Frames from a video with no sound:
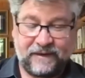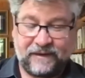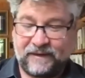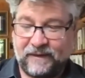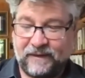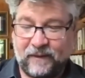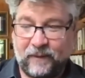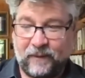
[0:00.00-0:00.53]

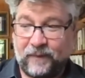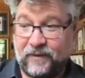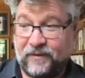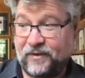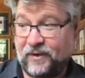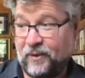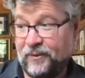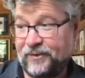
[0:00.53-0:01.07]
you know, there's
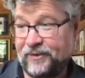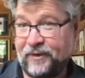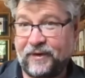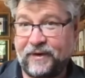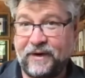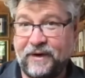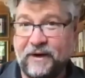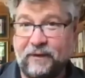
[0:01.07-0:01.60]
a whole
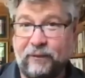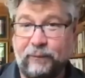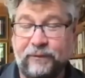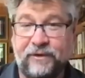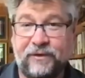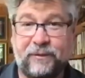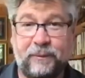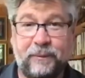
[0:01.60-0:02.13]
slurry of them
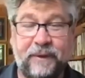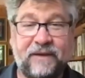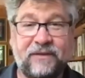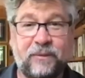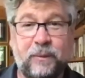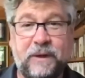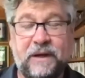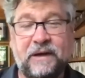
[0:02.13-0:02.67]
just from last
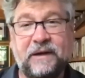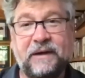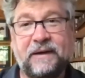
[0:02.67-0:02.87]
week.